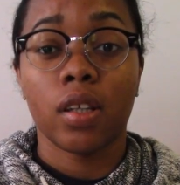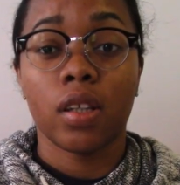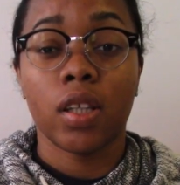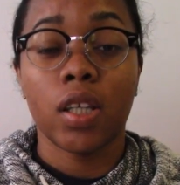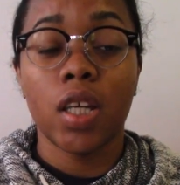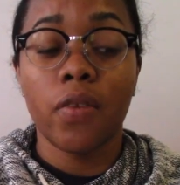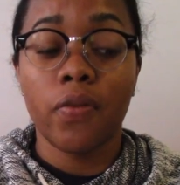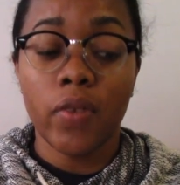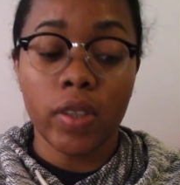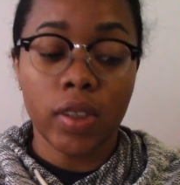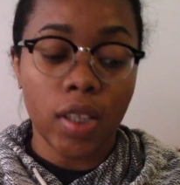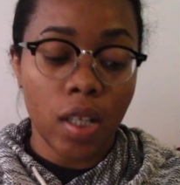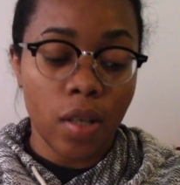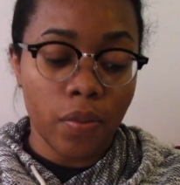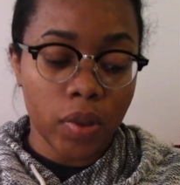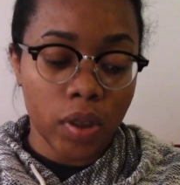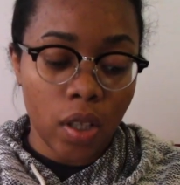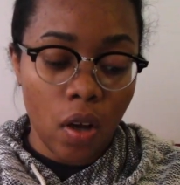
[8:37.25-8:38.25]
he even said
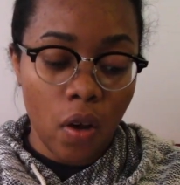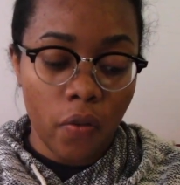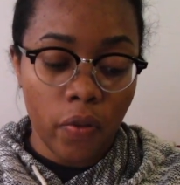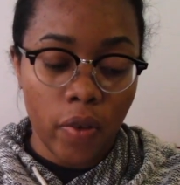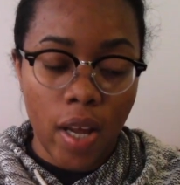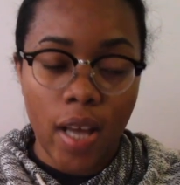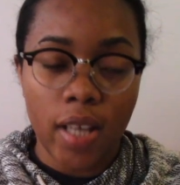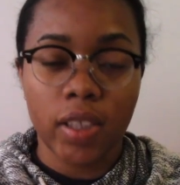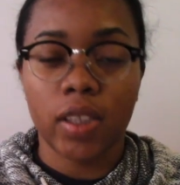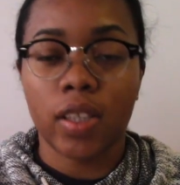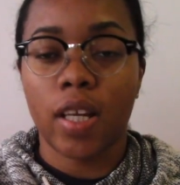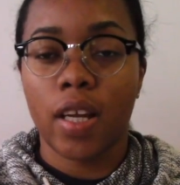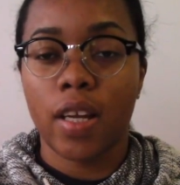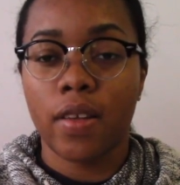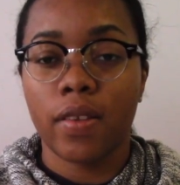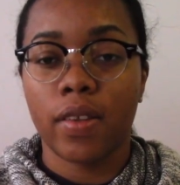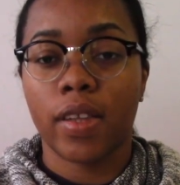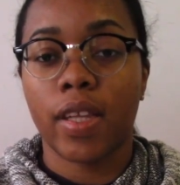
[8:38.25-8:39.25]
himself last
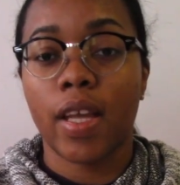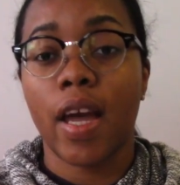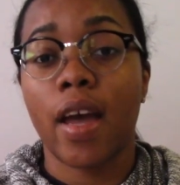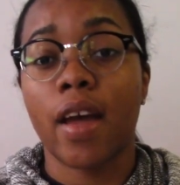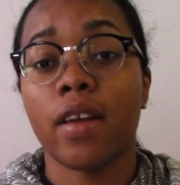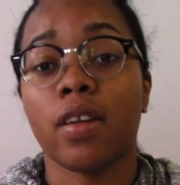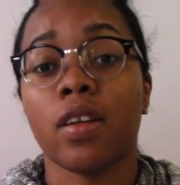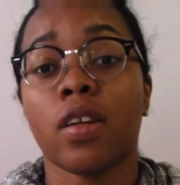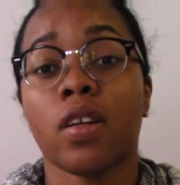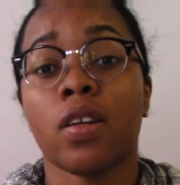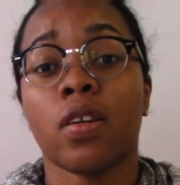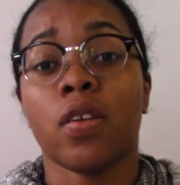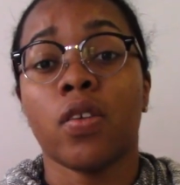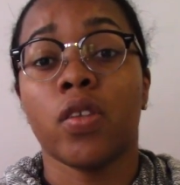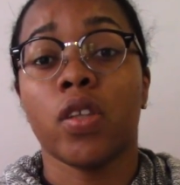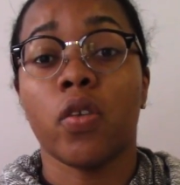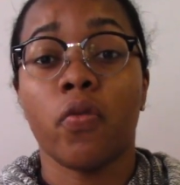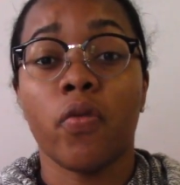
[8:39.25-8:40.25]
night that
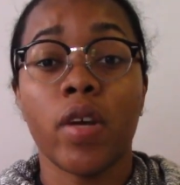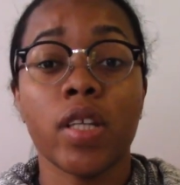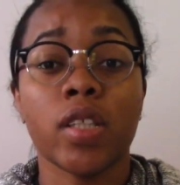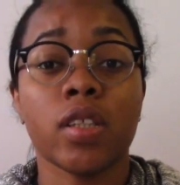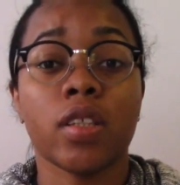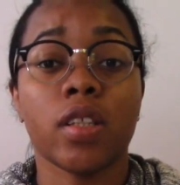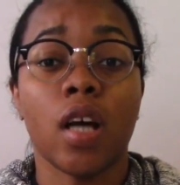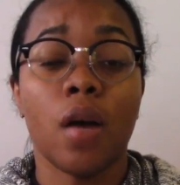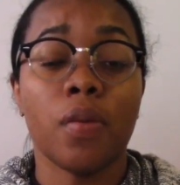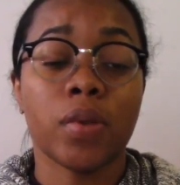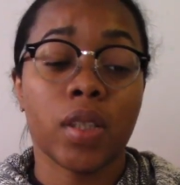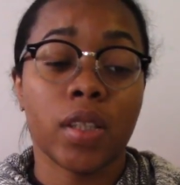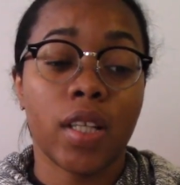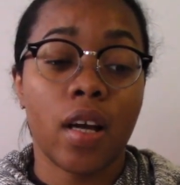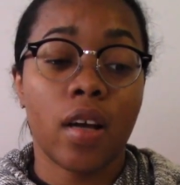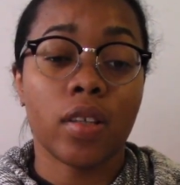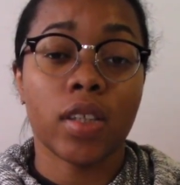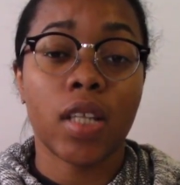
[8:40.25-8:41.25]
the reason the ups and
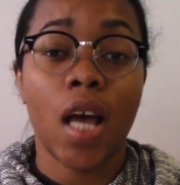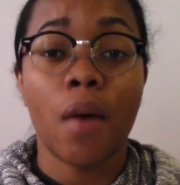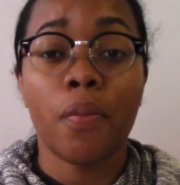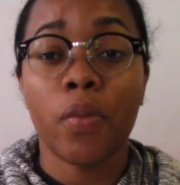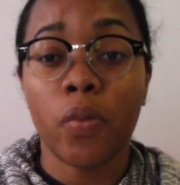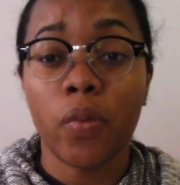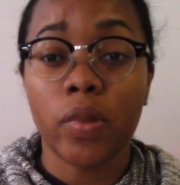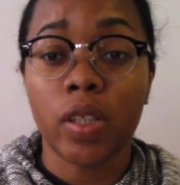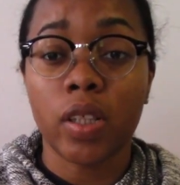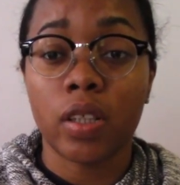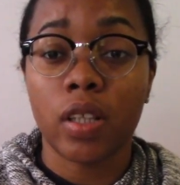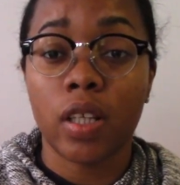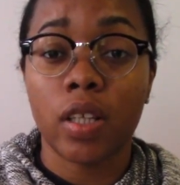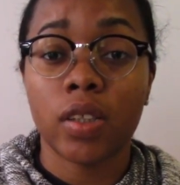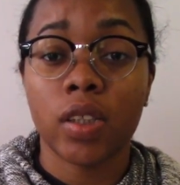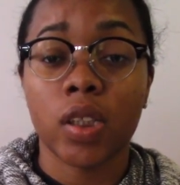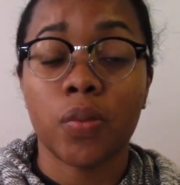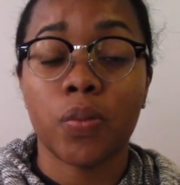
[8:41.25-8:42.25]
downs happened with the
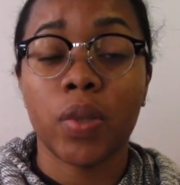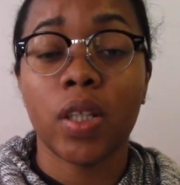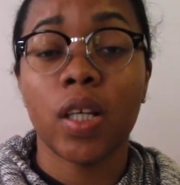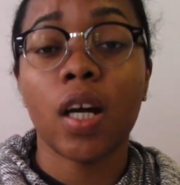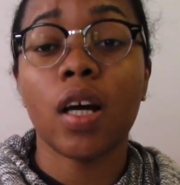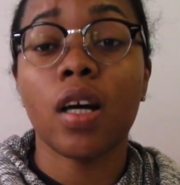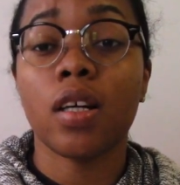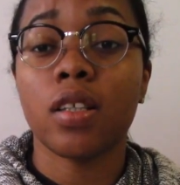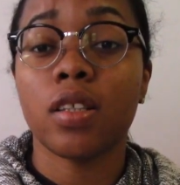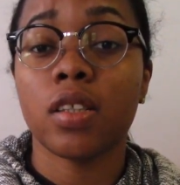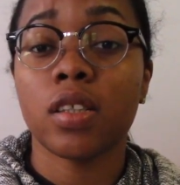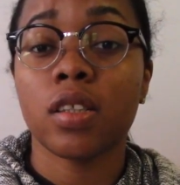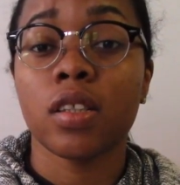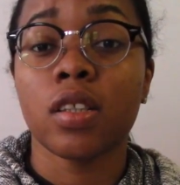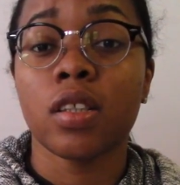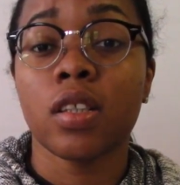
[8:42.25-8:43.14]
Knicks is because